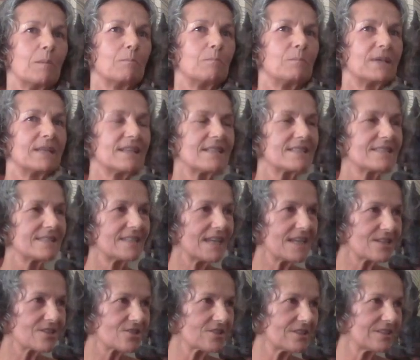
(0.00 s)
But
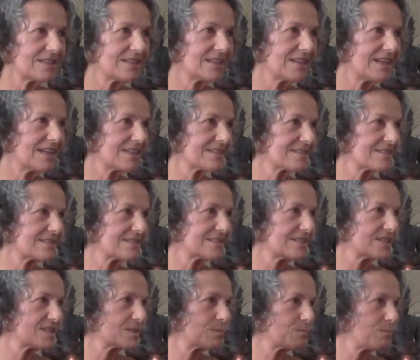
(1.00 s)
essentially, it's
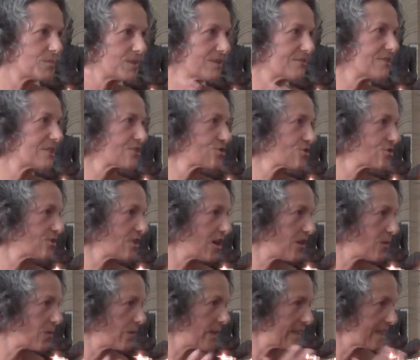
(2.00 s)
this spiritual
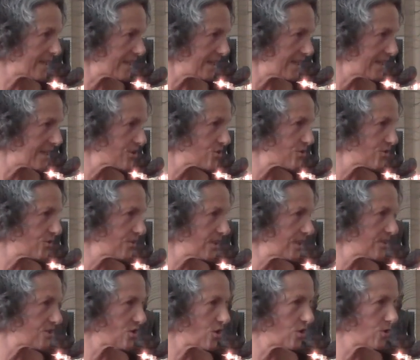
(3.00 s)
awakening
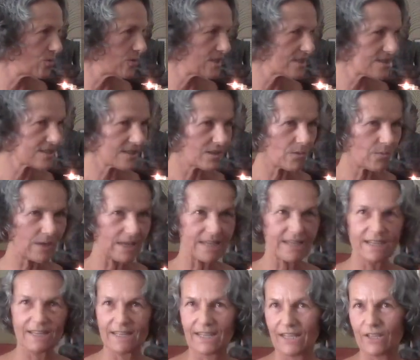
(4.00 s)
journey towards
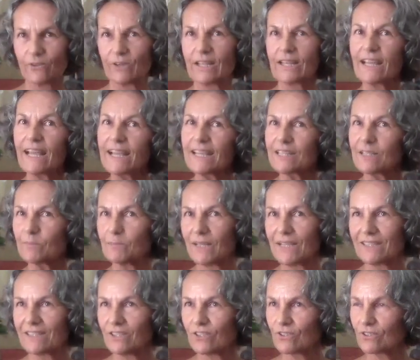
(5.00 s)
awakening or
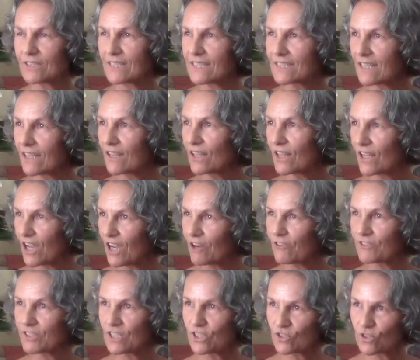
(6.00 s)
enlightenment. You know, these are
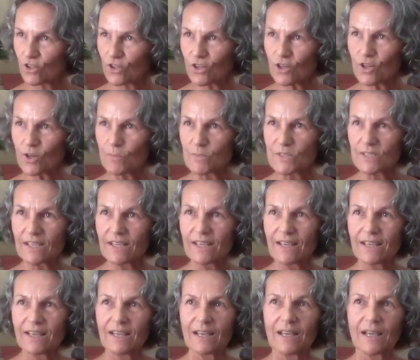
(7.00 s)
lofty terms,
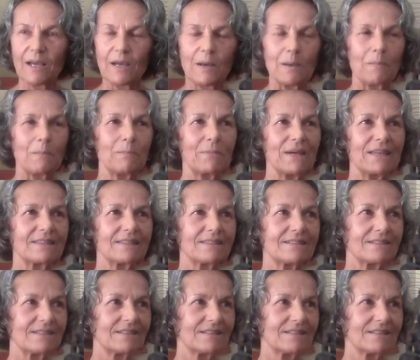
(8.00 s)
but